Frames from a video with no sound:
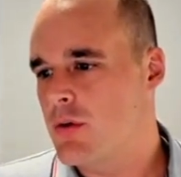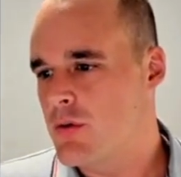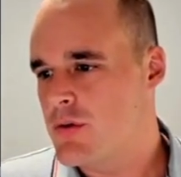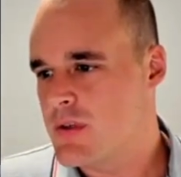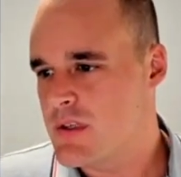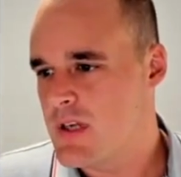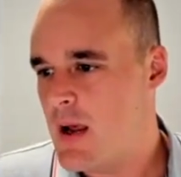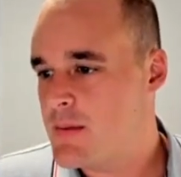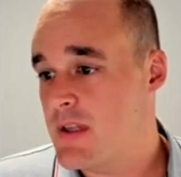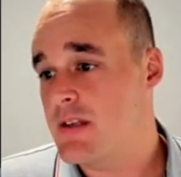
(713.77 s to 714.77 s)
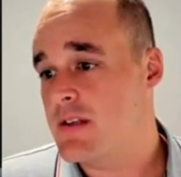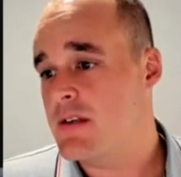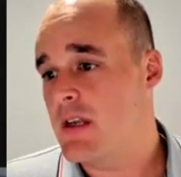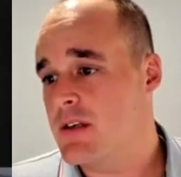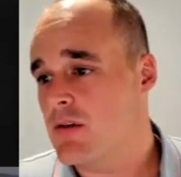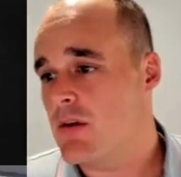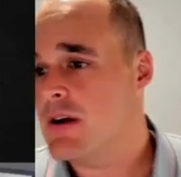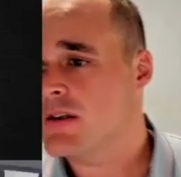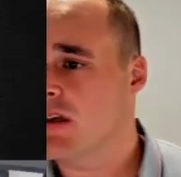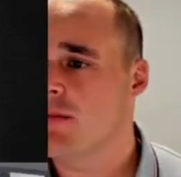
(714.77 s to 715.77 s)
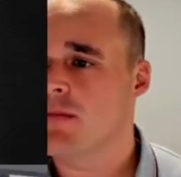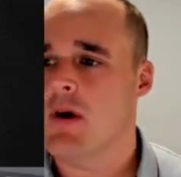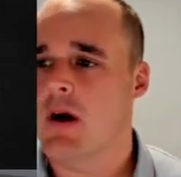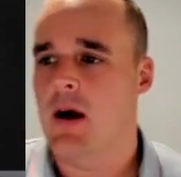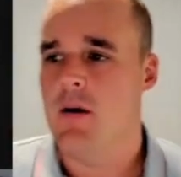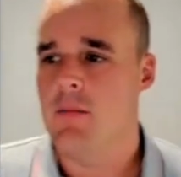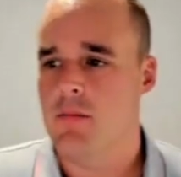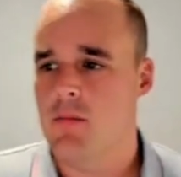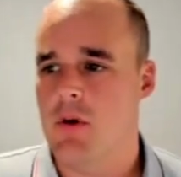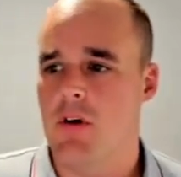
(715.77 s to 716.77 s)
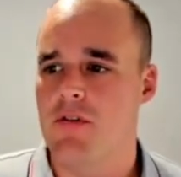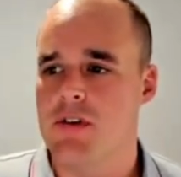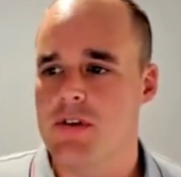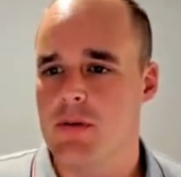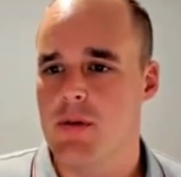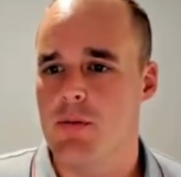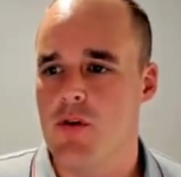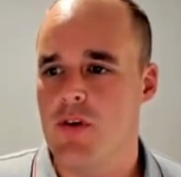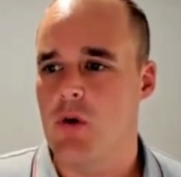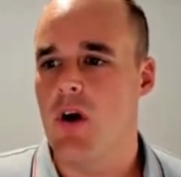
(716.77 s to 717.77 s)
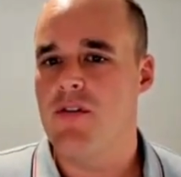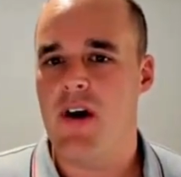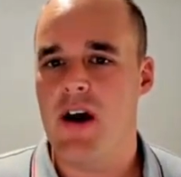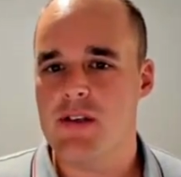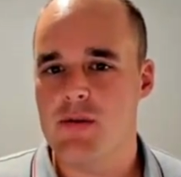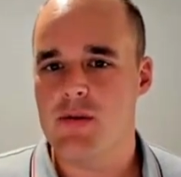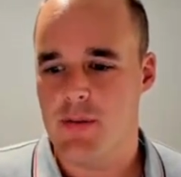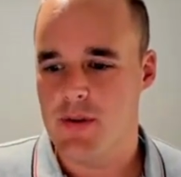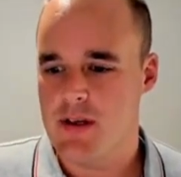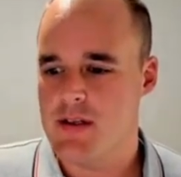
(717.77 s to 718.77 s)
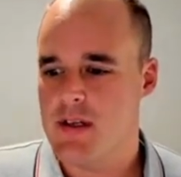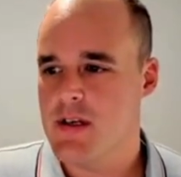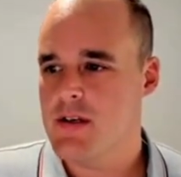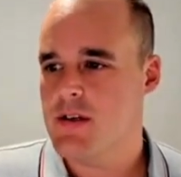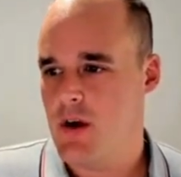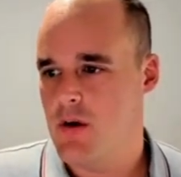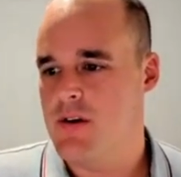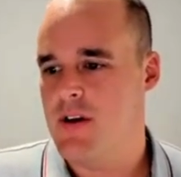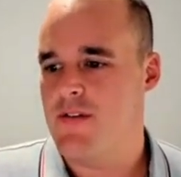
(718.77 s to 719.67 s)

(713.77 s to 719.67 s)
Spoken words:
lose the snaps. That's a great tip. You can obviously be moving quite fast with some of these things, so